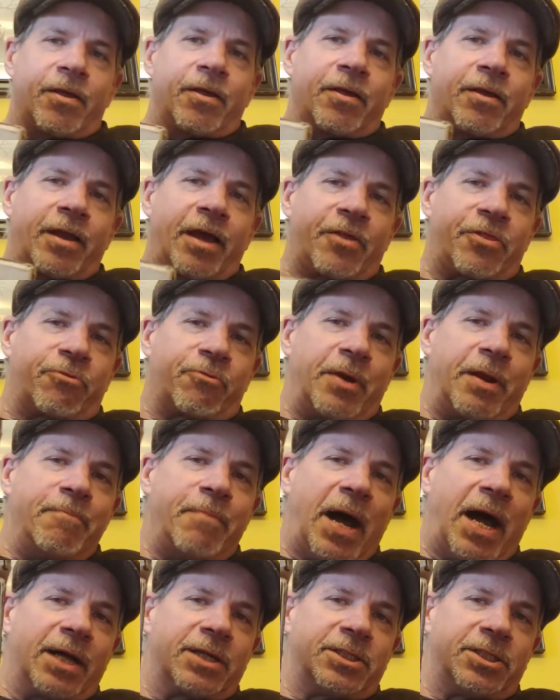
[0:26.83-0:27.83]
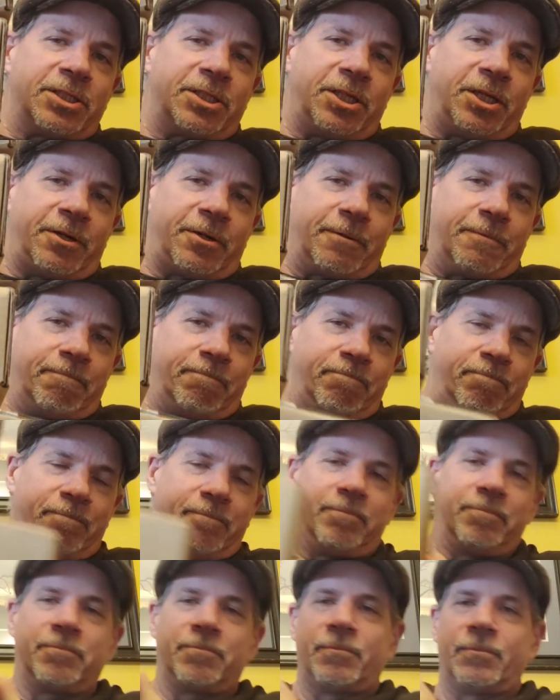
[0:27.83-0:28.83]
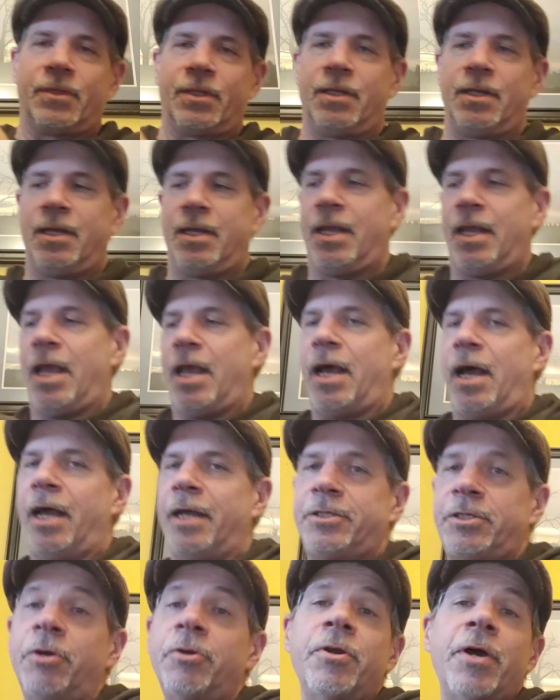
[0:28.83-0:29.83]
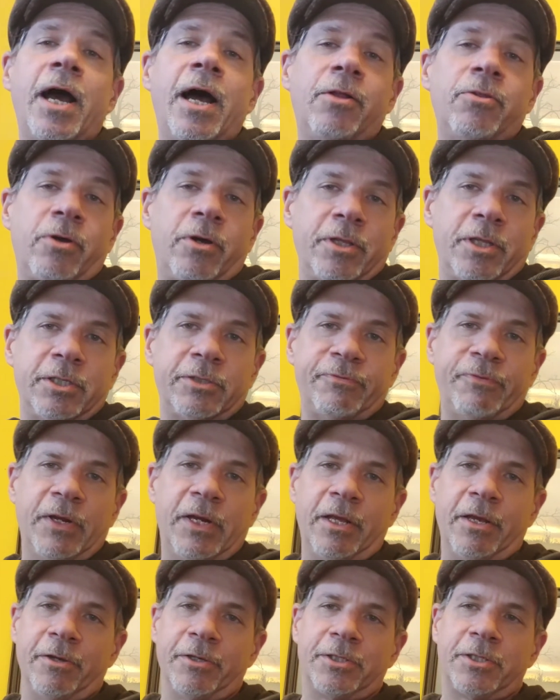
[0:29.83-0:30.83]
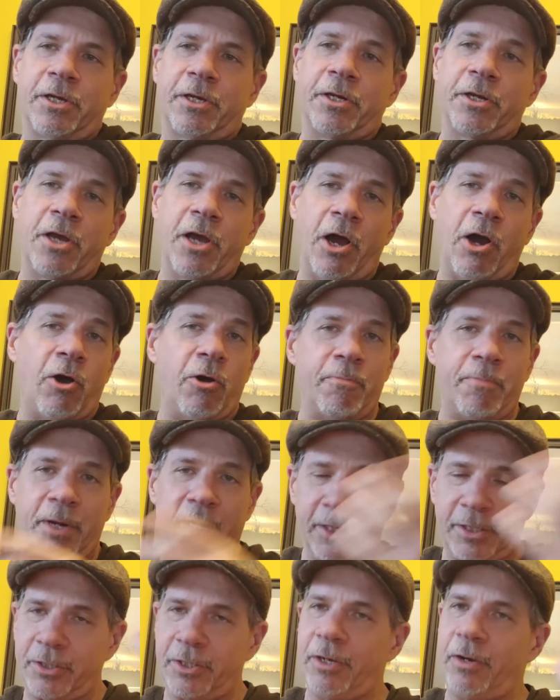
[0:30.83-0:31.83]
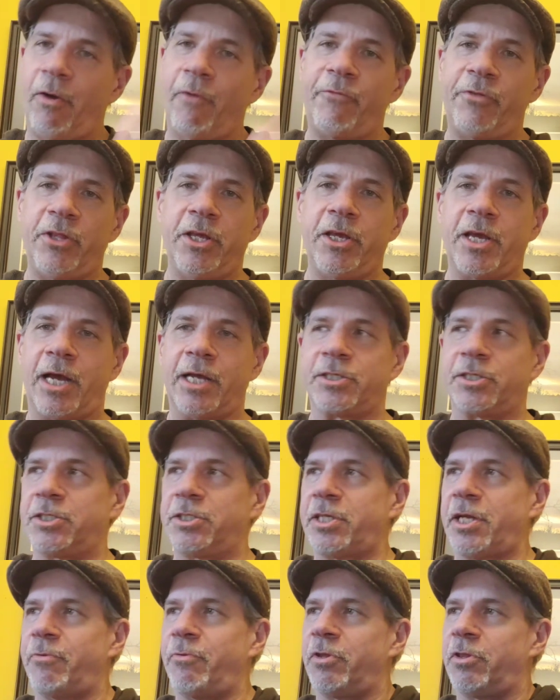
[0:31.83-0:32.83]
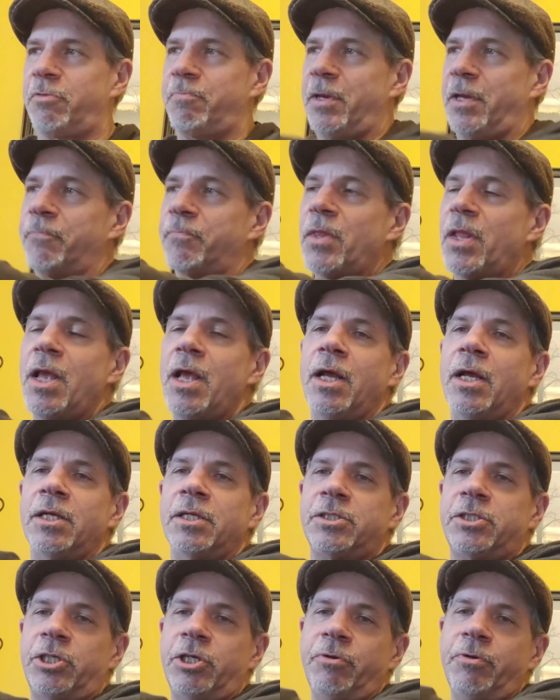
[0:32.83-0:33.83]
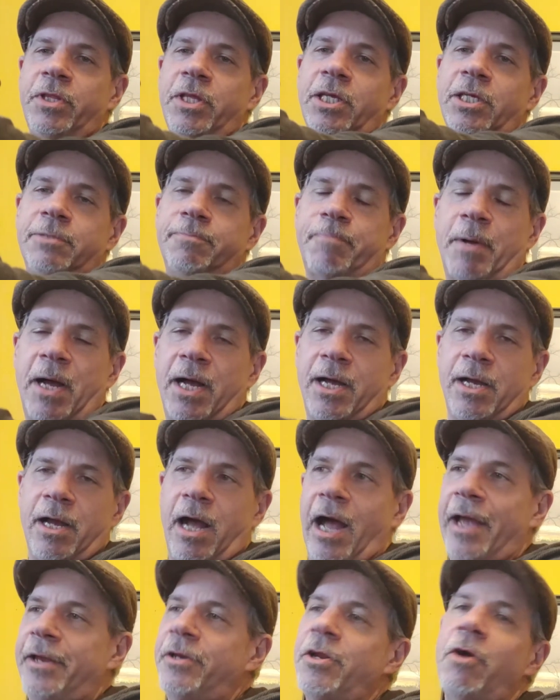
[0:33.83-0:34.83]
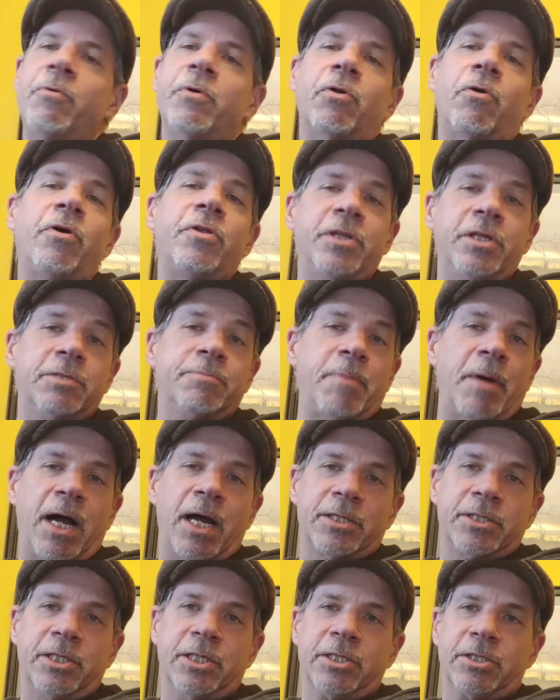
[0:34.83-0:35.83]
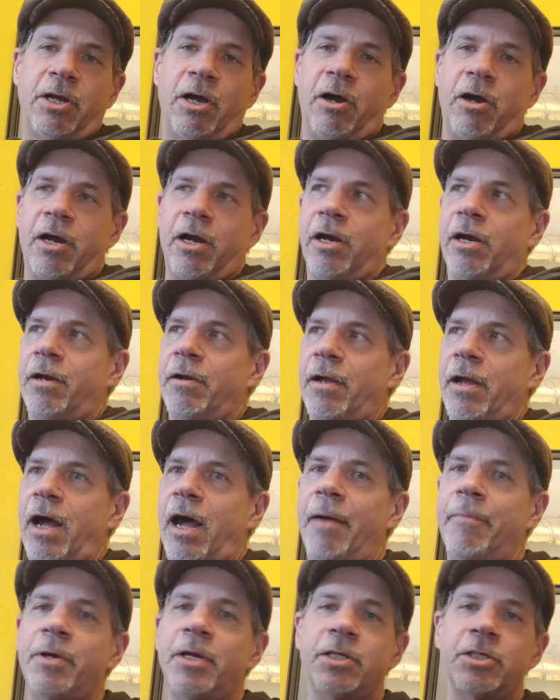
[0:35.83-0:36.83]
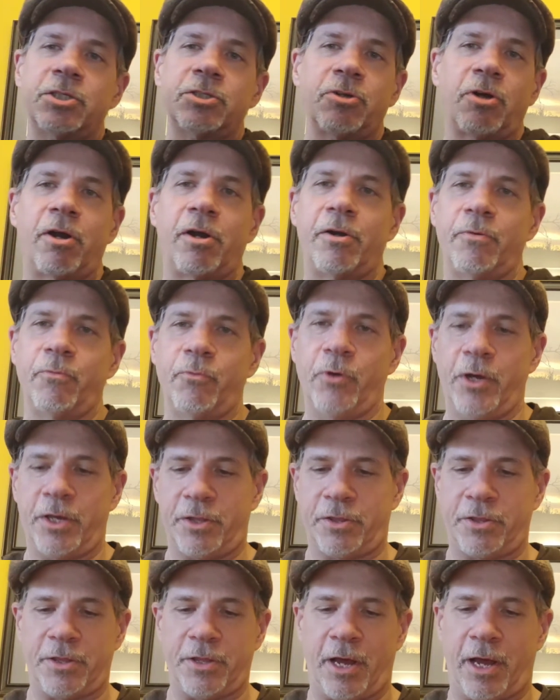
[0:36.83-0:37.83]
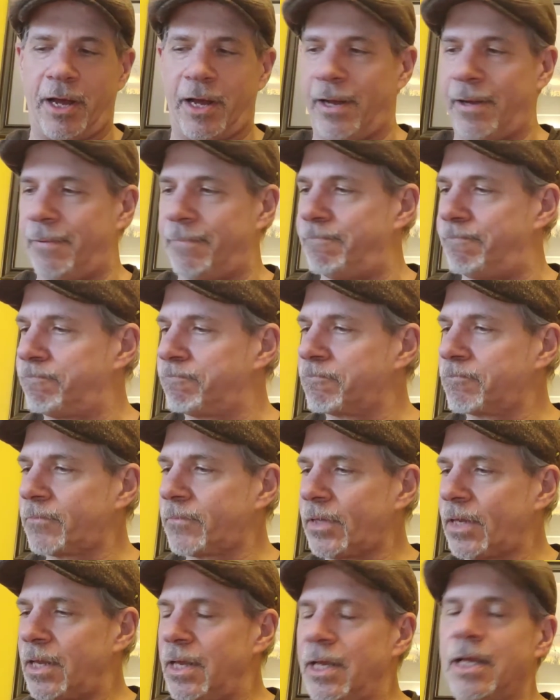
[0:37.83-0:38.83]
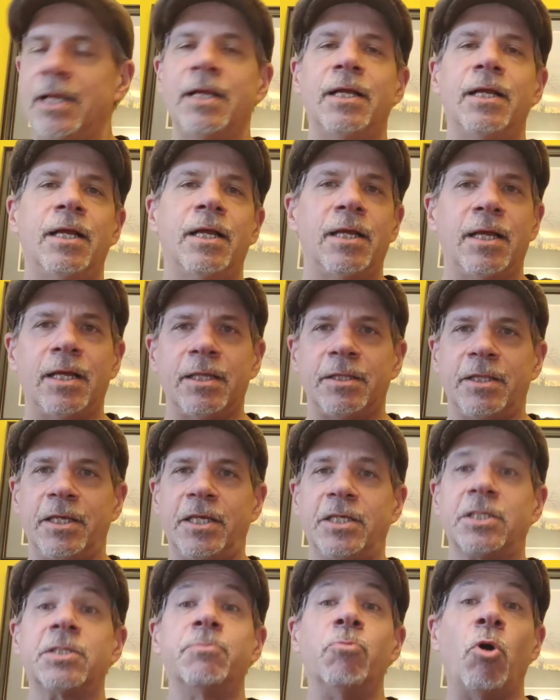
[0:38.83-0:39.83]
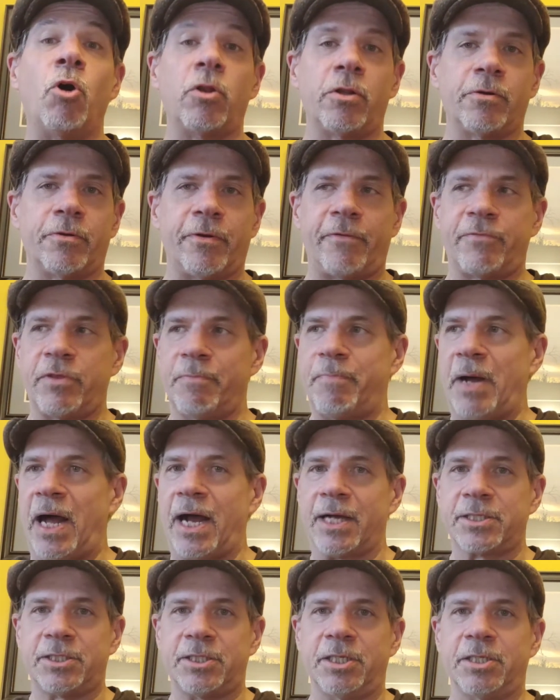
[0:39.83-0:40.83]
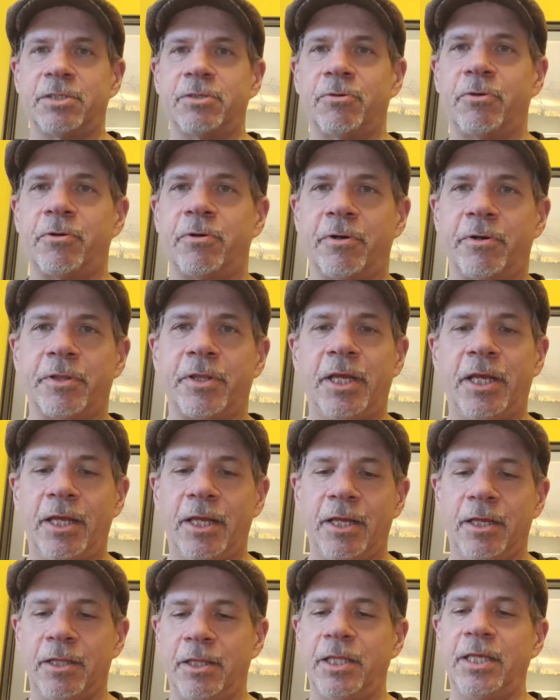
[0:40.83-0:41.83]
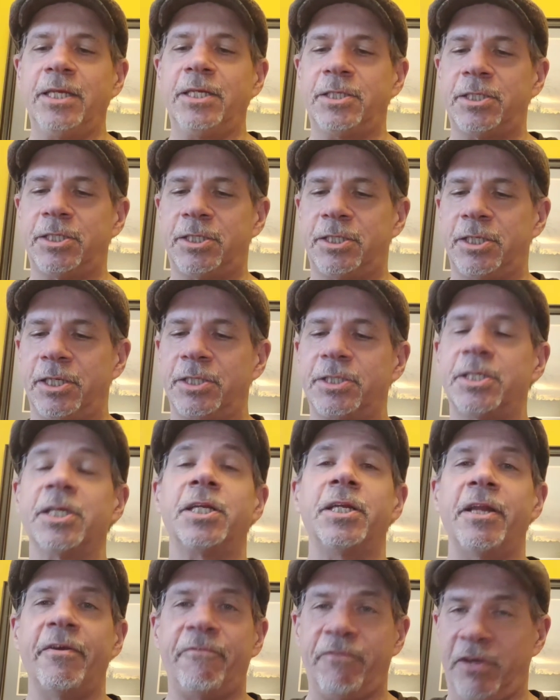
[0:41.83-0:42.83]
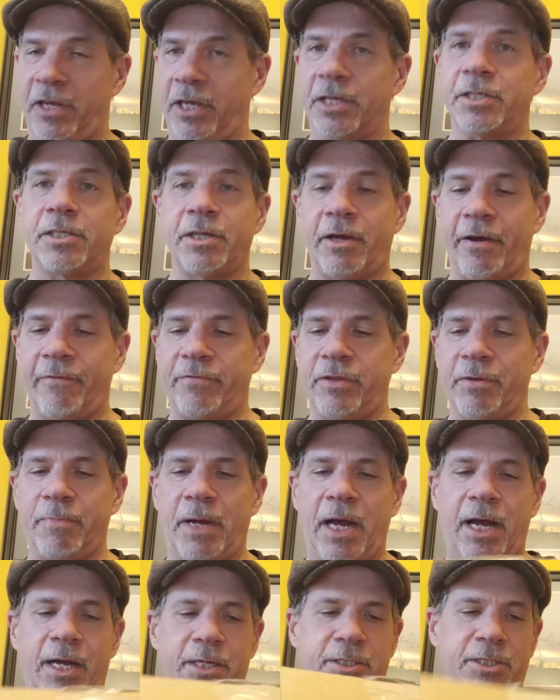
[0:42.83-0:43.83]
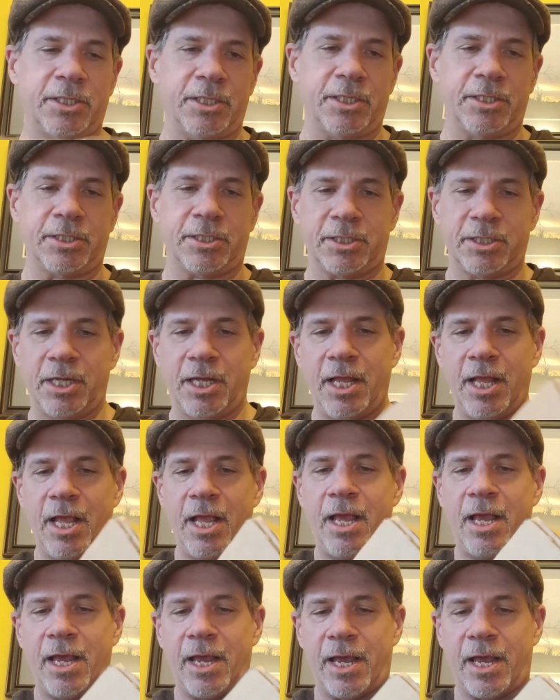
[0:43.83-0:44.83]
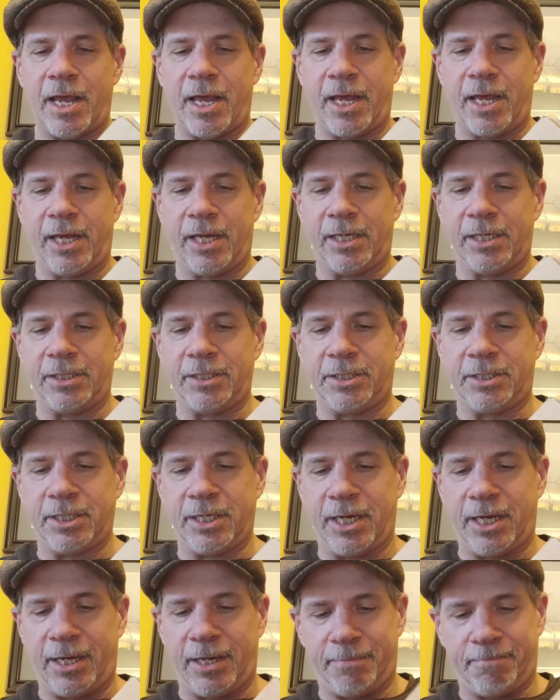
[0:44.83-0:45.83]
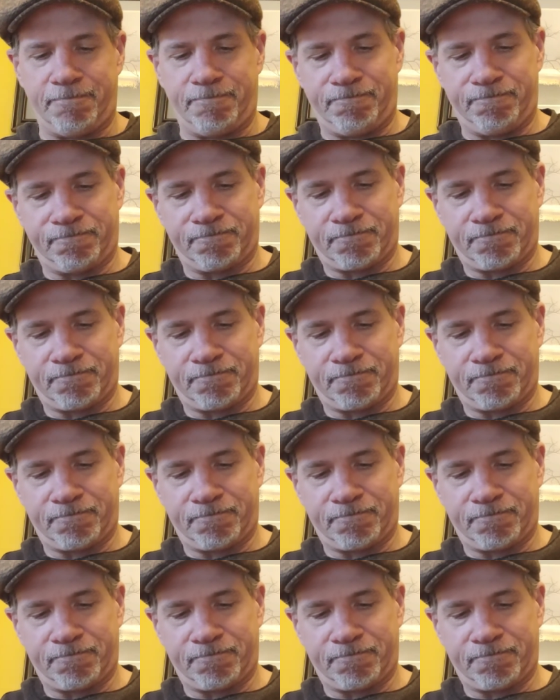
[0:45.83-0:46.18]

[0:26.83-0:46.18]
got 3 boxes here. I don't know how long this video is going to go, but hopefully you guys will stay with me. 2 of these I know what all these boxes are. I'm going to start with the smaller of the boxes, or the least significant of the boxes. And the